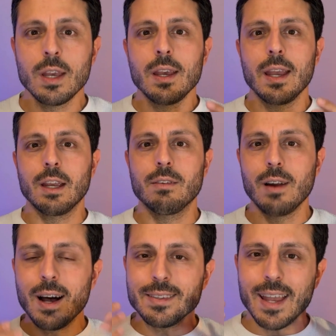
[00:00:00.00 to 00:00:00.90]
and
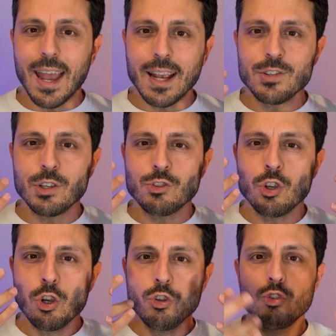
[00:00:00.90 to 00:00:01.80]
grant access
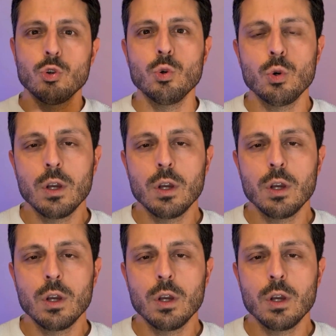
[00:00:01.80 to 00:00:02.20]
to